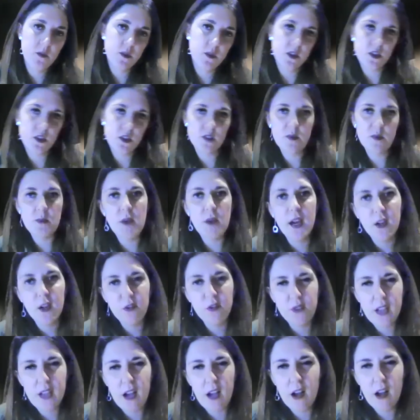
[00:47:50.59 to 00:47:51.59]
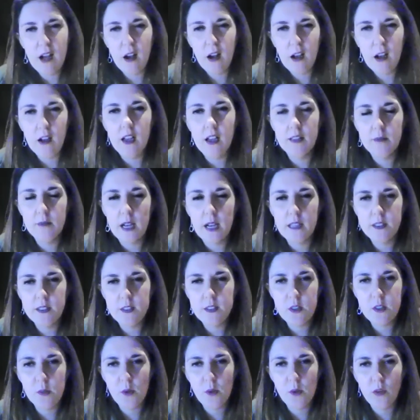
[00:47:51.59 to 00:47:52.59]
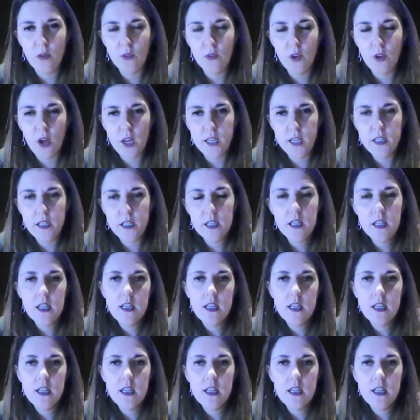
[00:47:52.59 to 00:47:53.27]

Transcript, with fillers: It would just be better if we uh, uh, um, answer them offline.